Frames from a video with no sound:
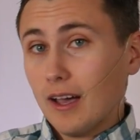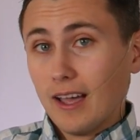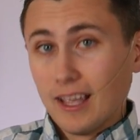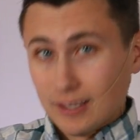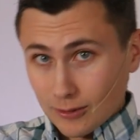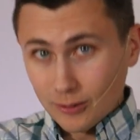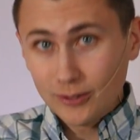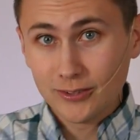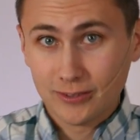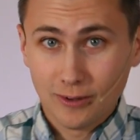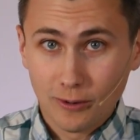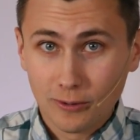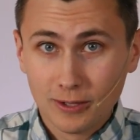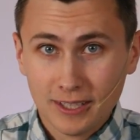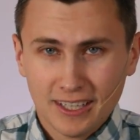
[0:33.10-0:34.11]
And
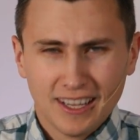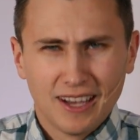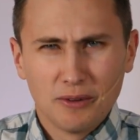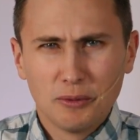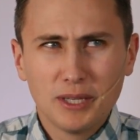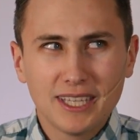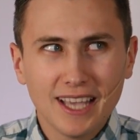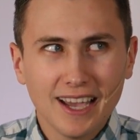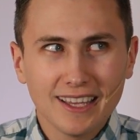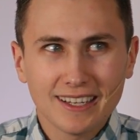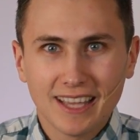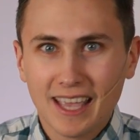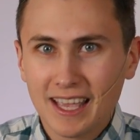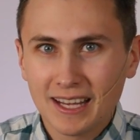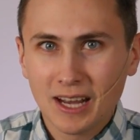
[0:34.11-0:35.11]
also, we got
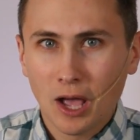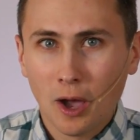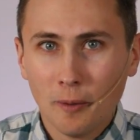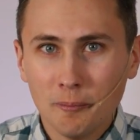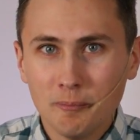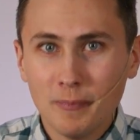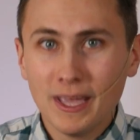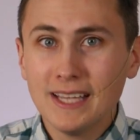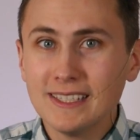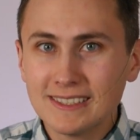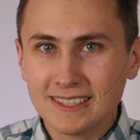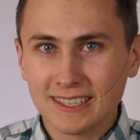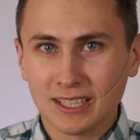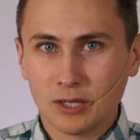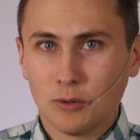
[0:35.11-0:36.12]
an
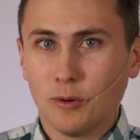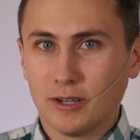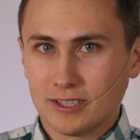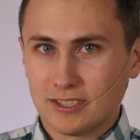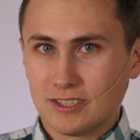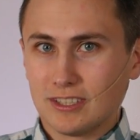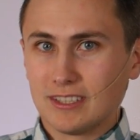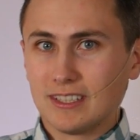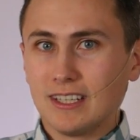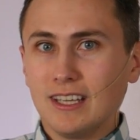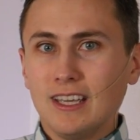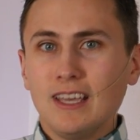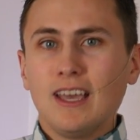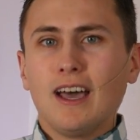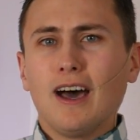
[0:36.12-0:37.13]
amazing question.
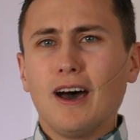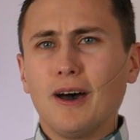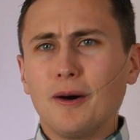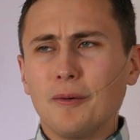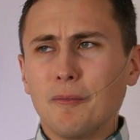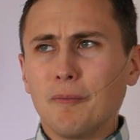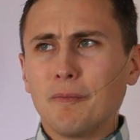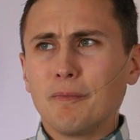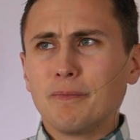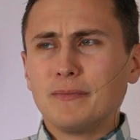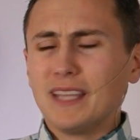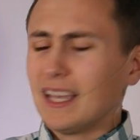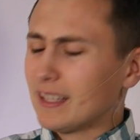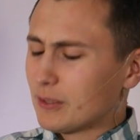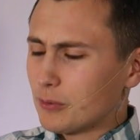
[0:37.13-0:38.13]
Um,
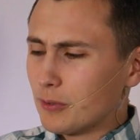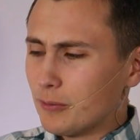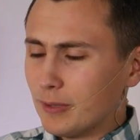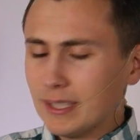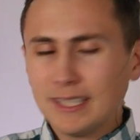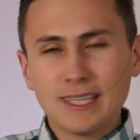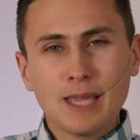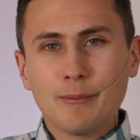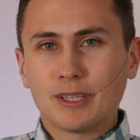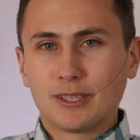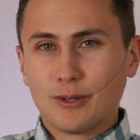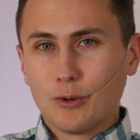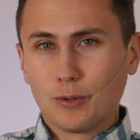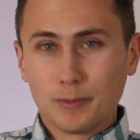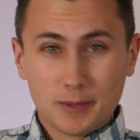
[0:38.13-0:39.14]
yeah, this one really came out of
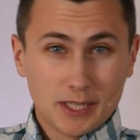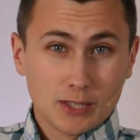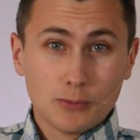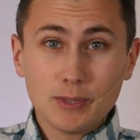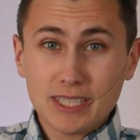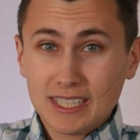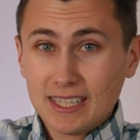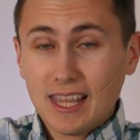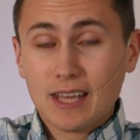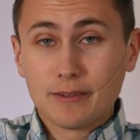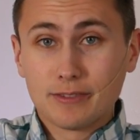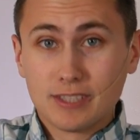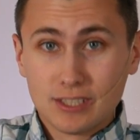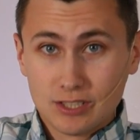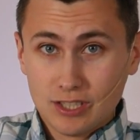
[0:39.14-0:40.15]
nowhere because we get a lot of
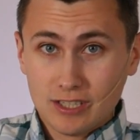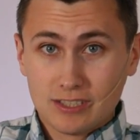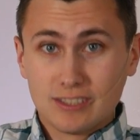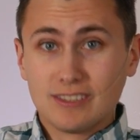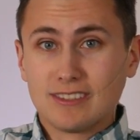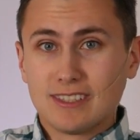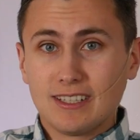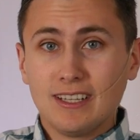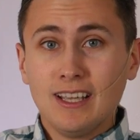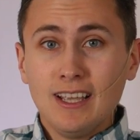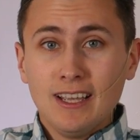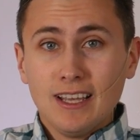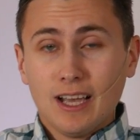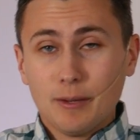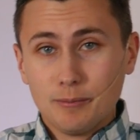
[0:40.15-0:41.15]
suggestions, and
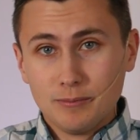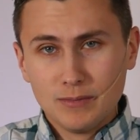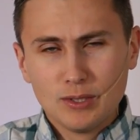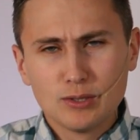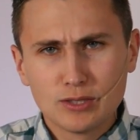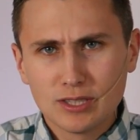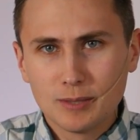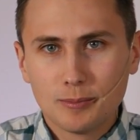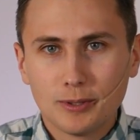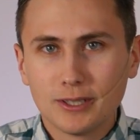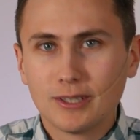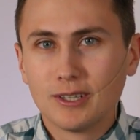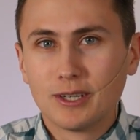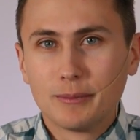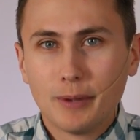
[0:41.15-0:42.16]
I'm usually pretty
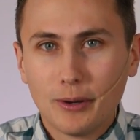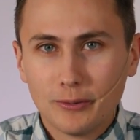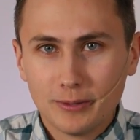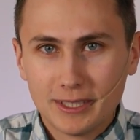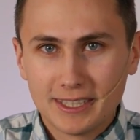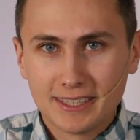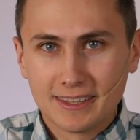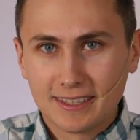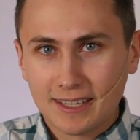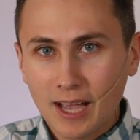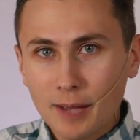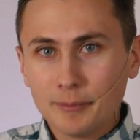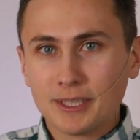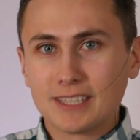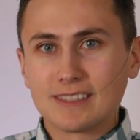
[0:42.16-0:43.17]
good about reading the
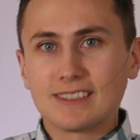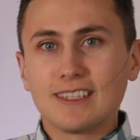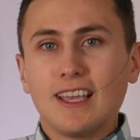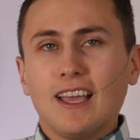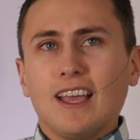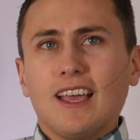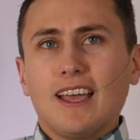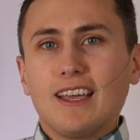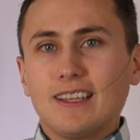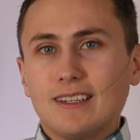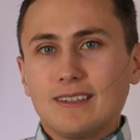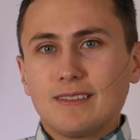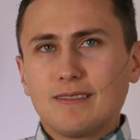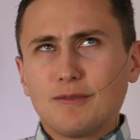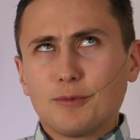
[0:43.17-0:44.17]
comments
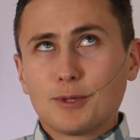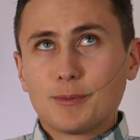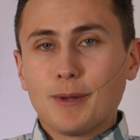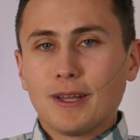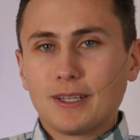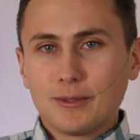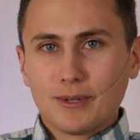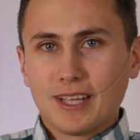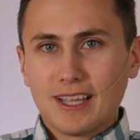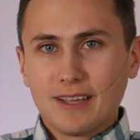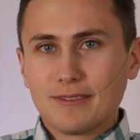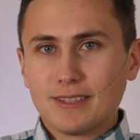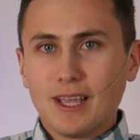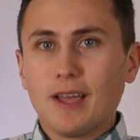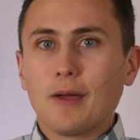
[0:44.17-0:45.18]
and responding when I
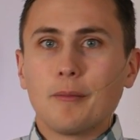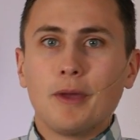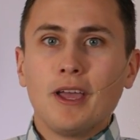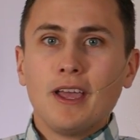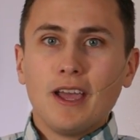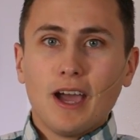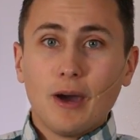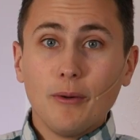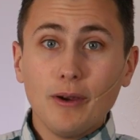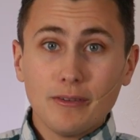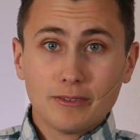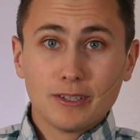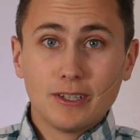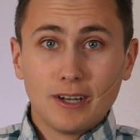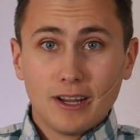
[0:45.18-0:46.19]
have time.
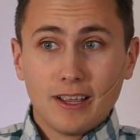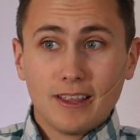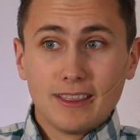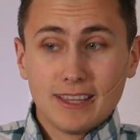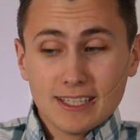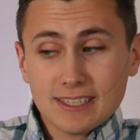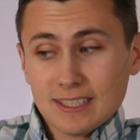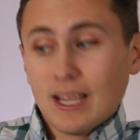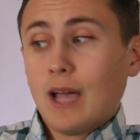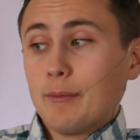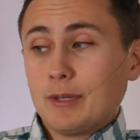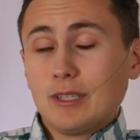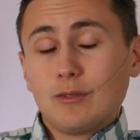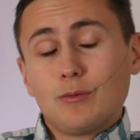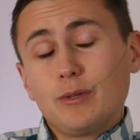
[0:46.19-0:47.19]
However, this
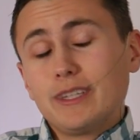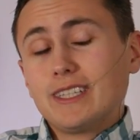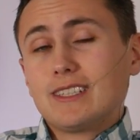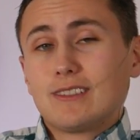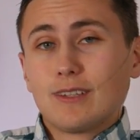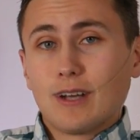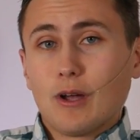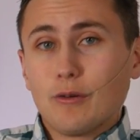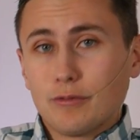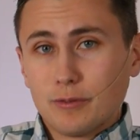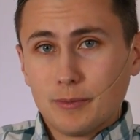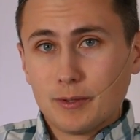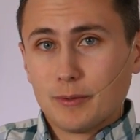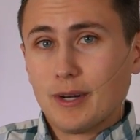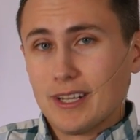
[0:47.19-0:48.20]
comment really stood out from
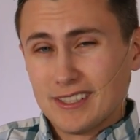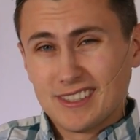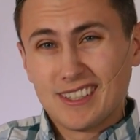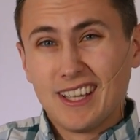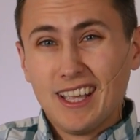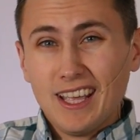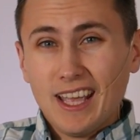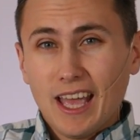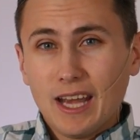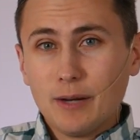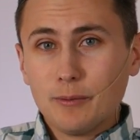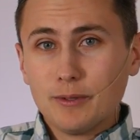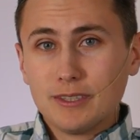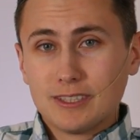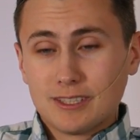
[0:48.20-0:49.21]
the rest, and it
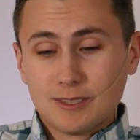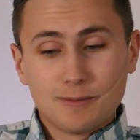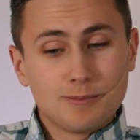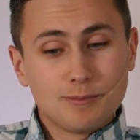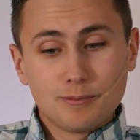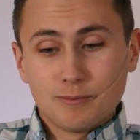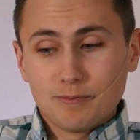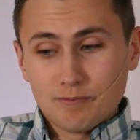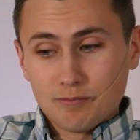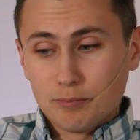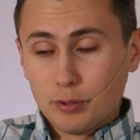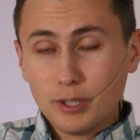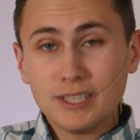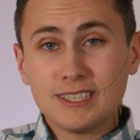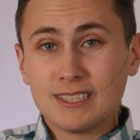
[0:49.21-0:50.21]
was
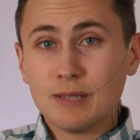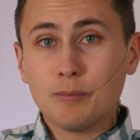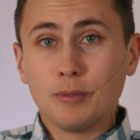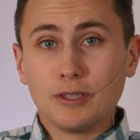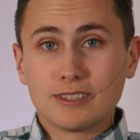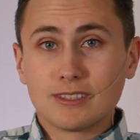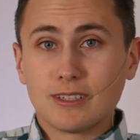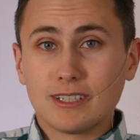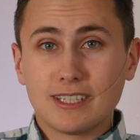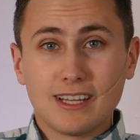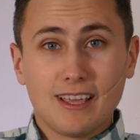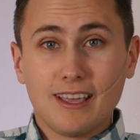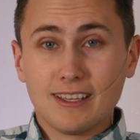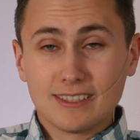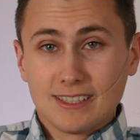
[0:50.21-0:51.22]
pretty simple. It started
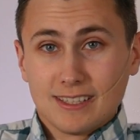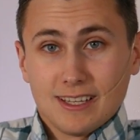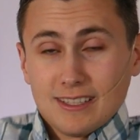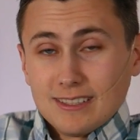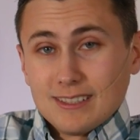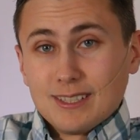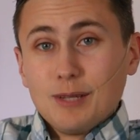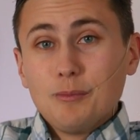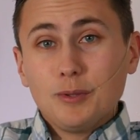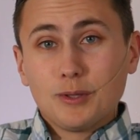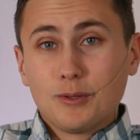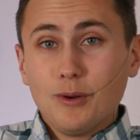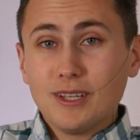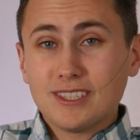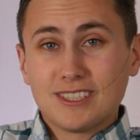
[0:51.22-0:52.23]
as a, as a simple
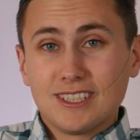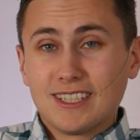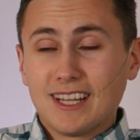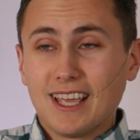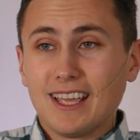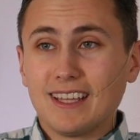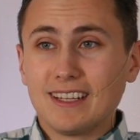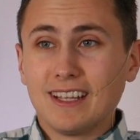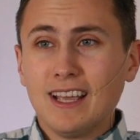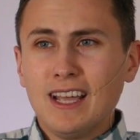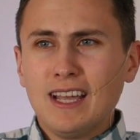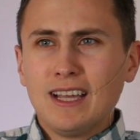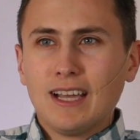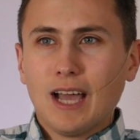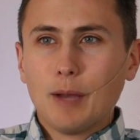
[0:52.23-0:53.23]
question, and
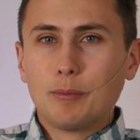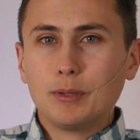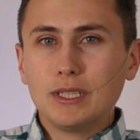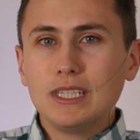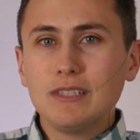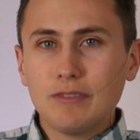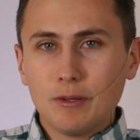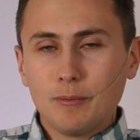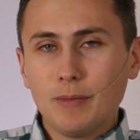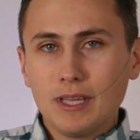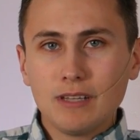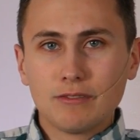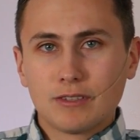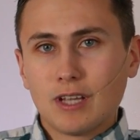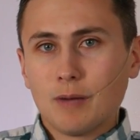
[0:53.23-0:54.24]
I believe it may
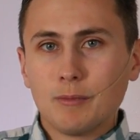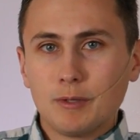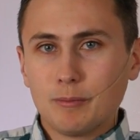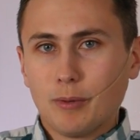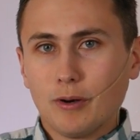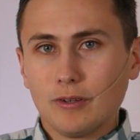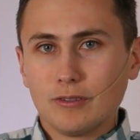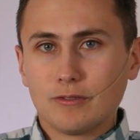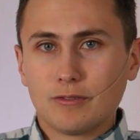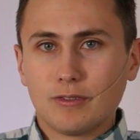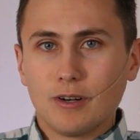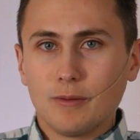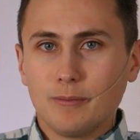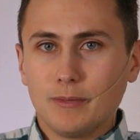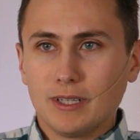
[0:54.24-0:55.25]
have come in part
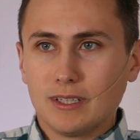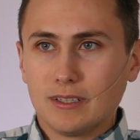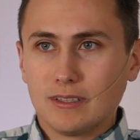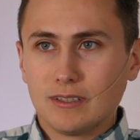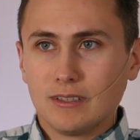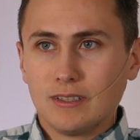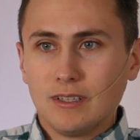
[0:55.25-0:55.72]
from. Uh,